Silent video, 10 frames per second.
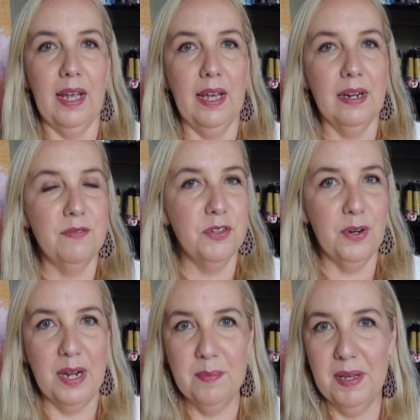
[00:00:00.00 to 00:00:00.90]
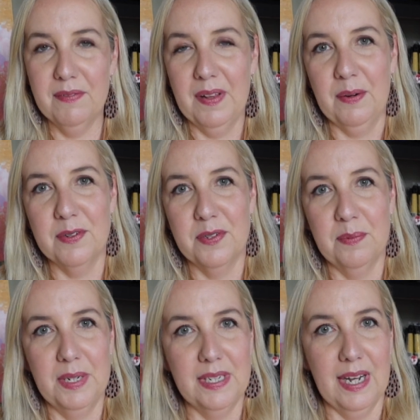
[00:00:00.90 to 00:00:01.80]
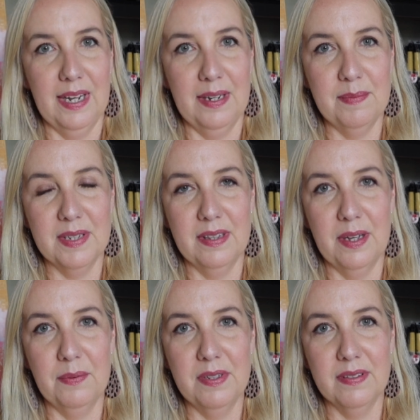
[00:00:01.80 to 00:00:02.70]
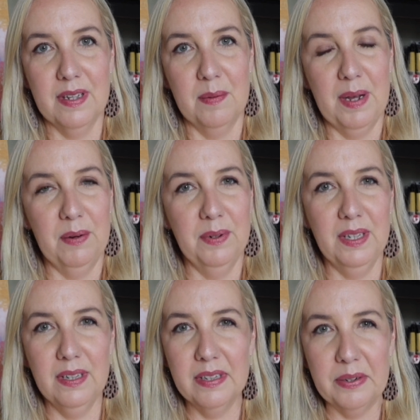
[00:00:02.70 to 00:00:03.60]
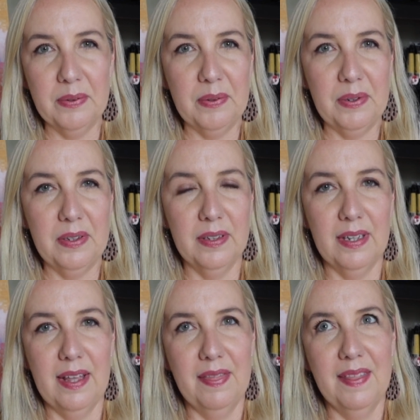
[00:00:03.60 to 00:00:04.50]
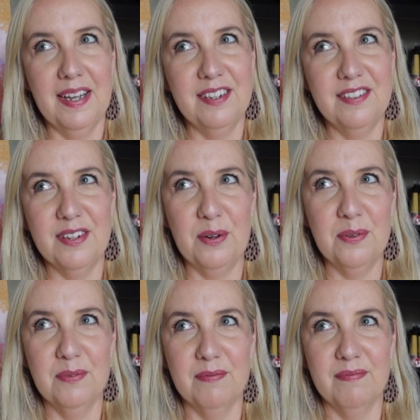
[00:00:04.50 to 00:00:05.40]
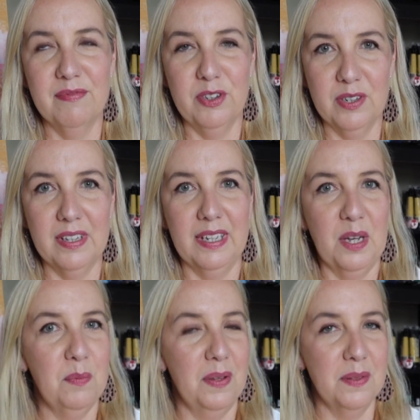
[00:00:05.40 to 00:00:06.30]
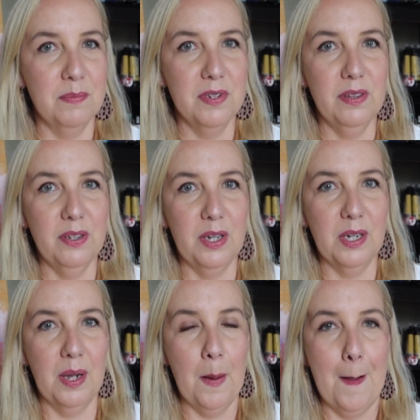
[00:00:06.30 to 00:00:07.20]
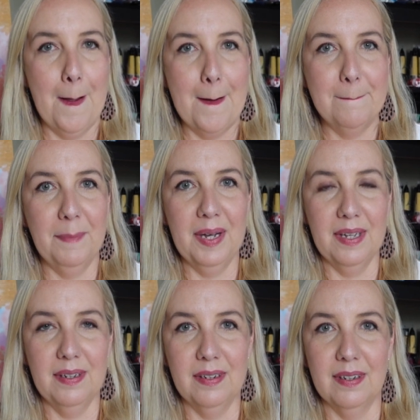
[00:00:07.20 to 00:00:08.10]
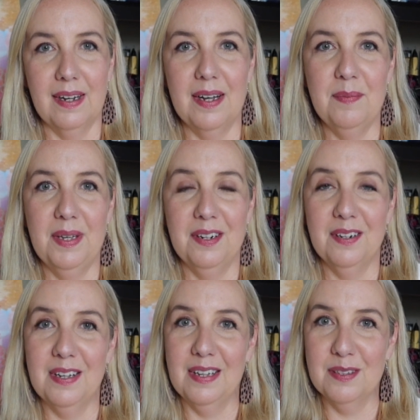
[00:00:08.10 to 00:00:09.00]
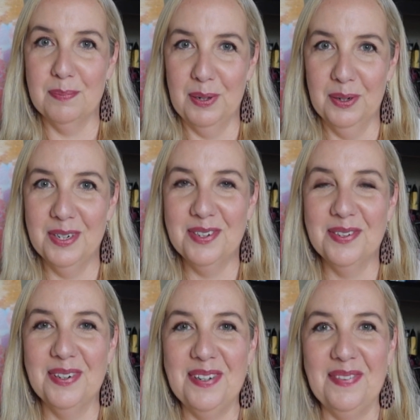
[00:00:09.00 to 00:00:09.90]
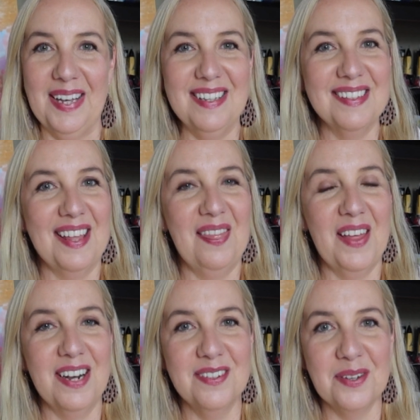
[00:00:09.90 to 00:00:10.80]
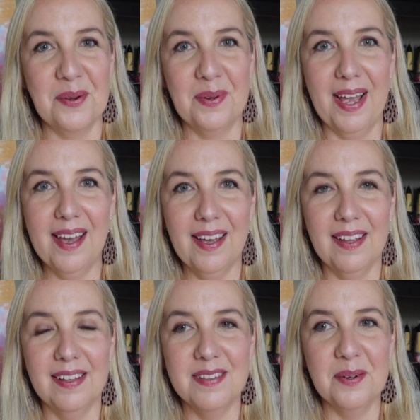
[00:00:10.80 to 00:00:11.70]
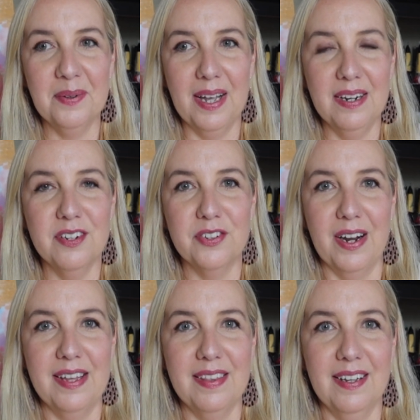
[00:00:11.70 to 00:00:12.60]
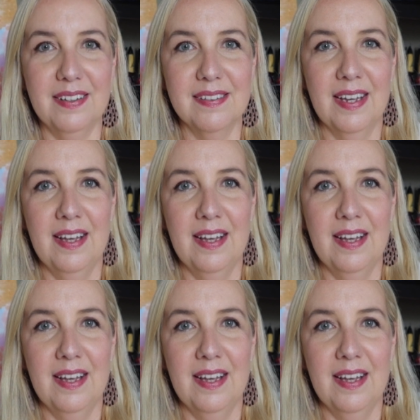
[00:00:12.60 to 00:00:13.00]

And I've tried to paint flowers so many times and they always come out really literal and they don't look like I want them to look, but I'm in an exploratory phase and that is okay. It's okay to try things